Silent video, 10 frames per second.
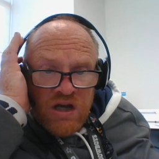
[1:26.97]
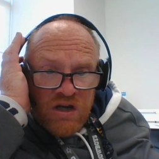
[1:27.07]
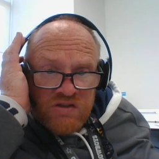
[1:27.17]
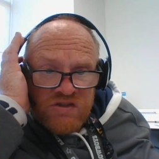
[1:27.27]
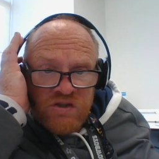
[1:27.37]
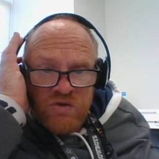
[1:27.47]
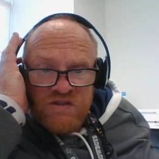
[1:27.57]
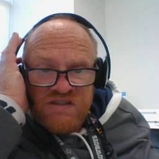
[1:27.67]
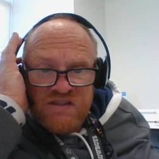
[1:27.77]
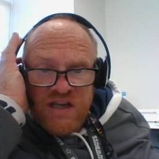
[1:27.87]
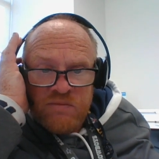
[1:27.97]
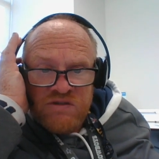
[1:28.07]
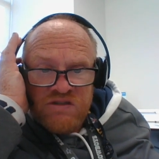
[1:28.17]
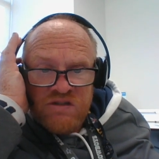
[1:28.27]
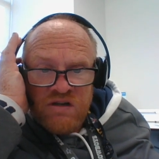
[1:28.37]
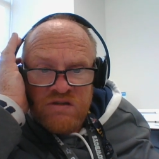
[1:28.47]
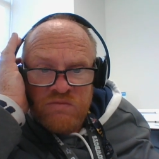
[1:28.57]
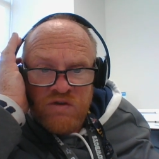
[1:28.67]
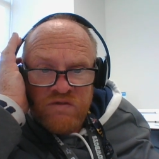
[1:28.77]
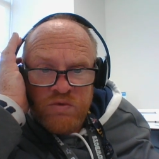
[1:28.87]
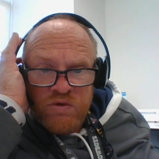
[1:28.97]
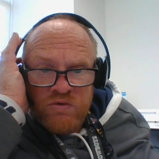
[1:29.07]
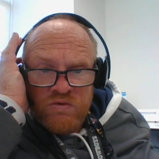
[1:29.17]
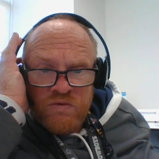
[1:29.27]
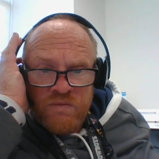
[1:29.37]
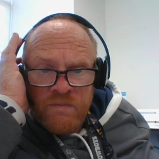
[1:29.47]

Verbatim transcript: Also the assignments on the motor pool.